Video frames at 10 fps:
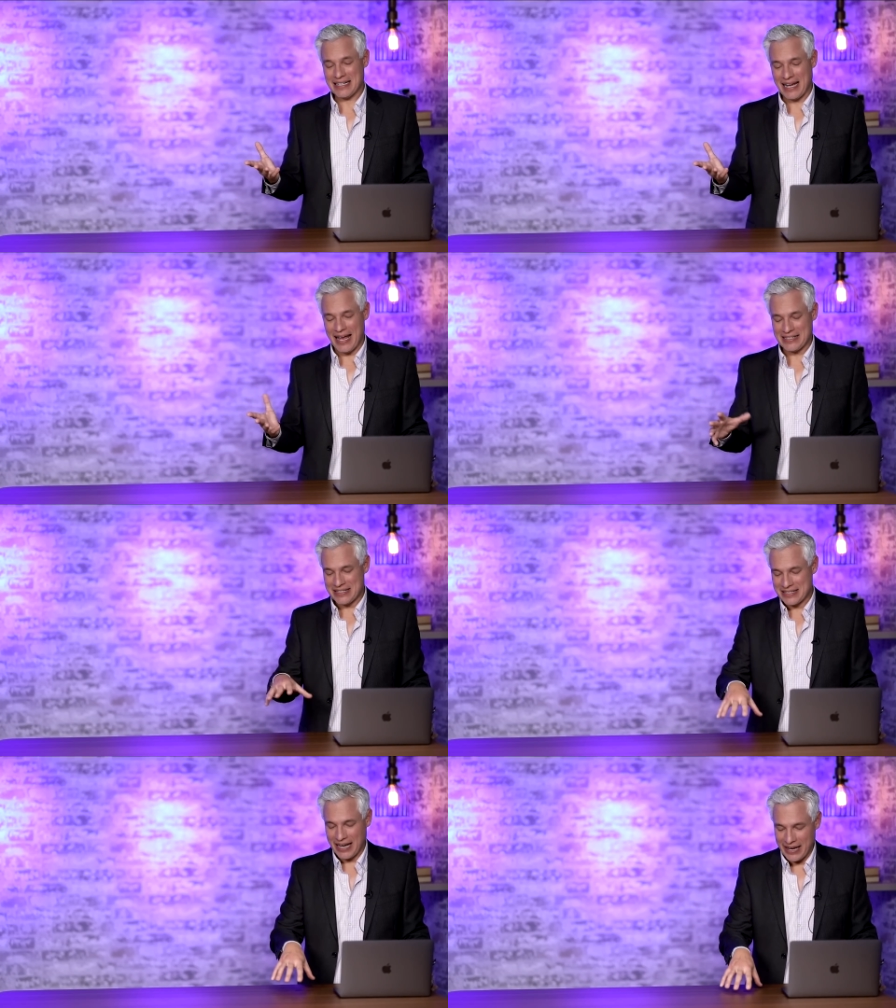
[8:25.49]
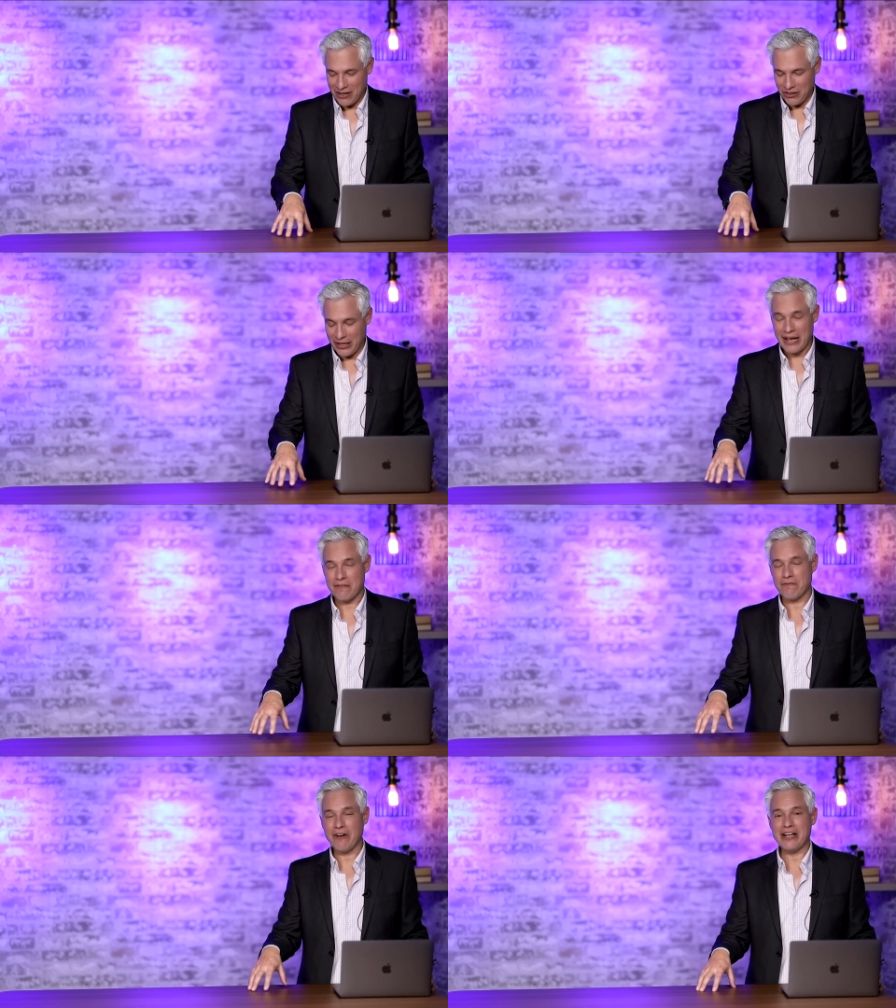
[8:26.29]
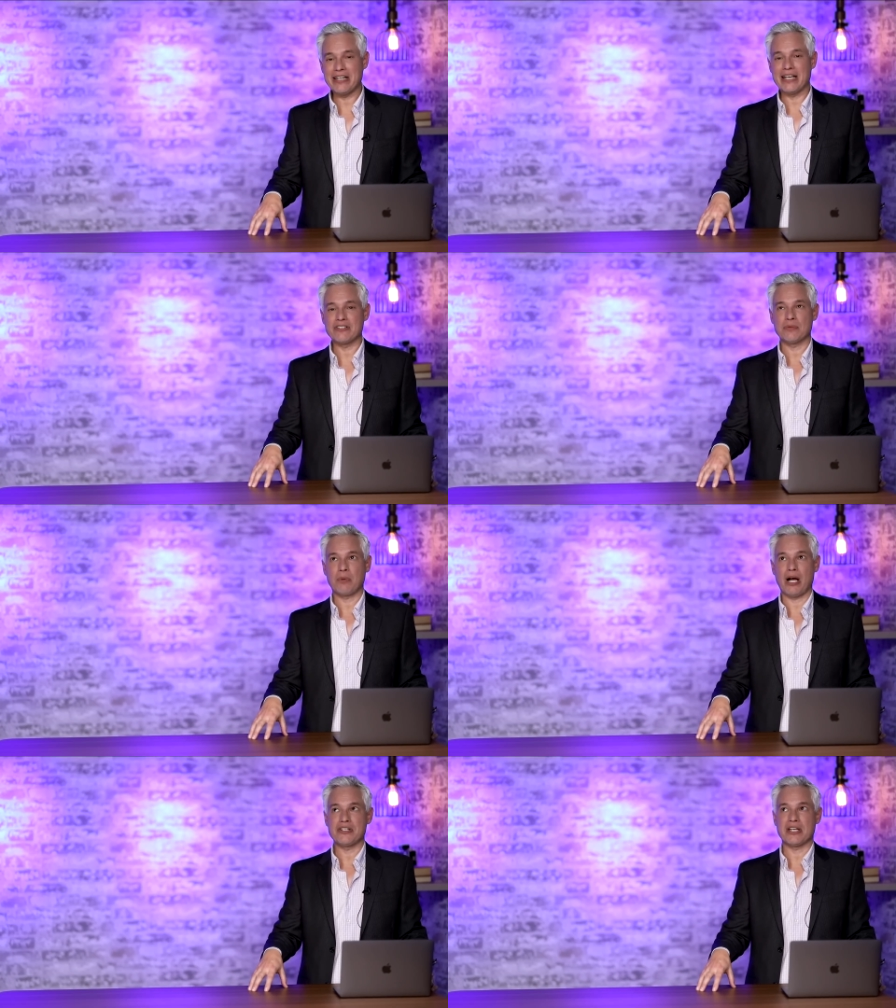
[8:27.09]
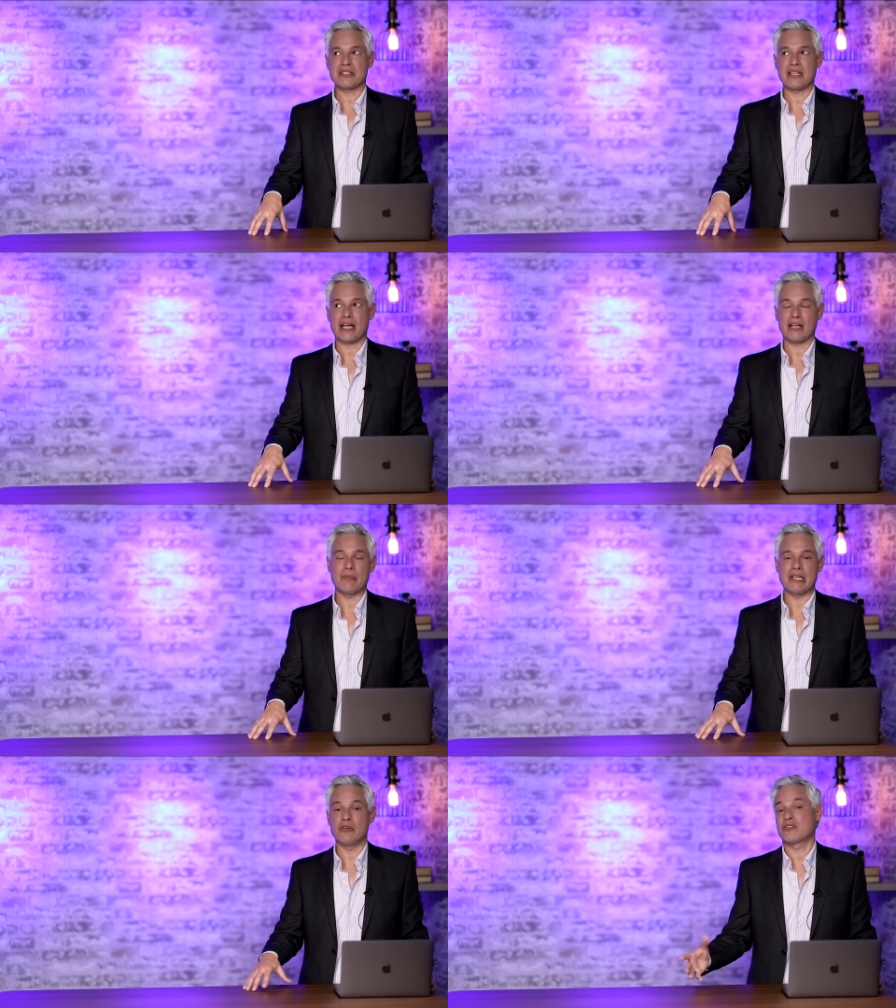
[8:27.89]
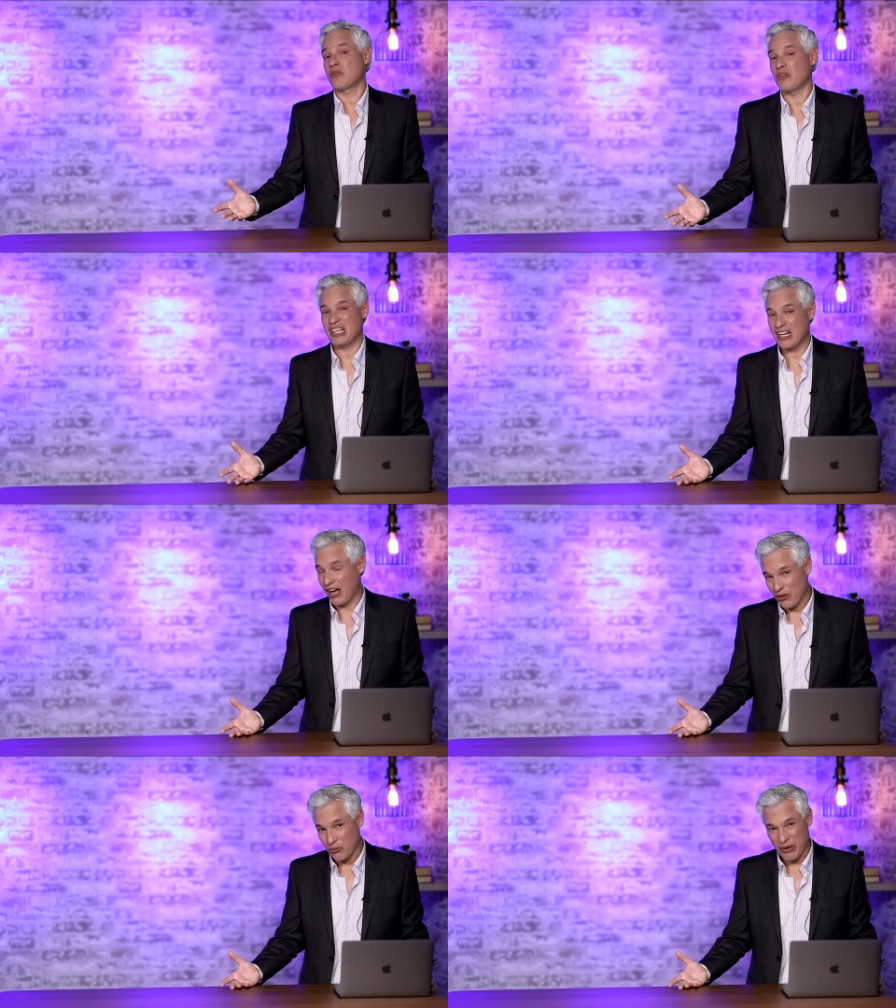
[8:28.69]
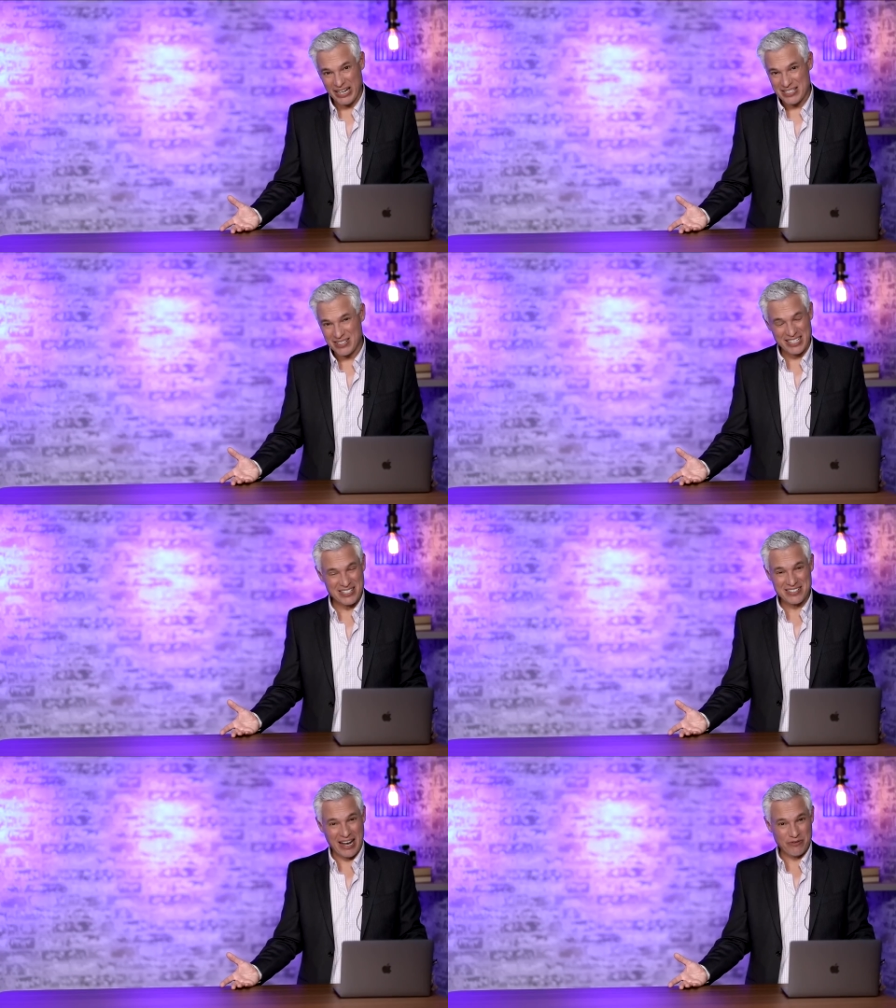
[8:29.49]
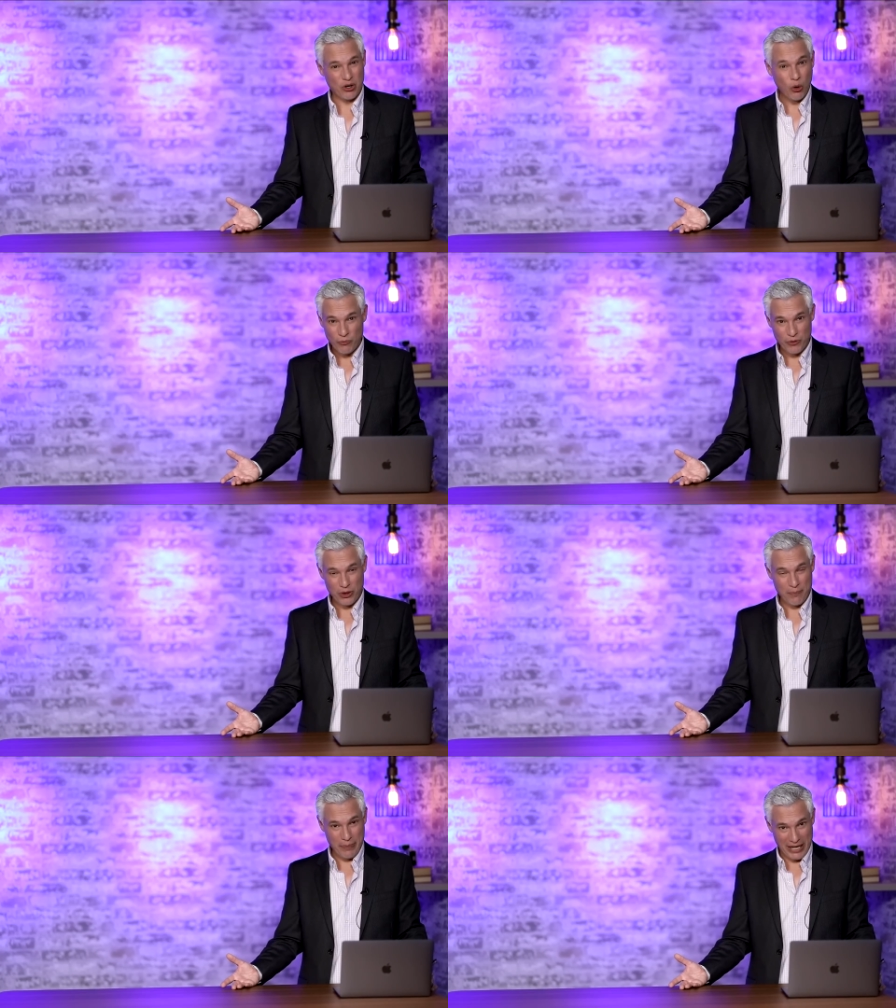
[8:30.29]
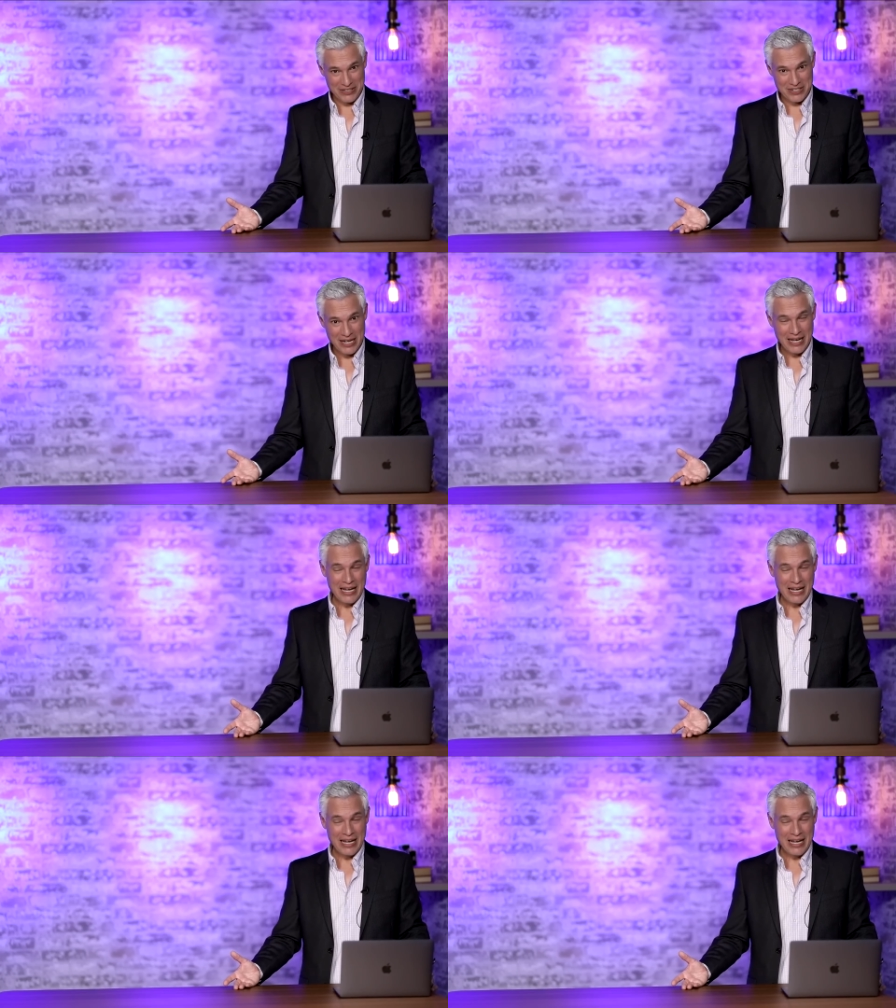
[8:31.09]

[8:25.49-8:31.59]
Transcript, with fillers: add scale and funding to projects that can be useful in other ways. I just have to hope for the best.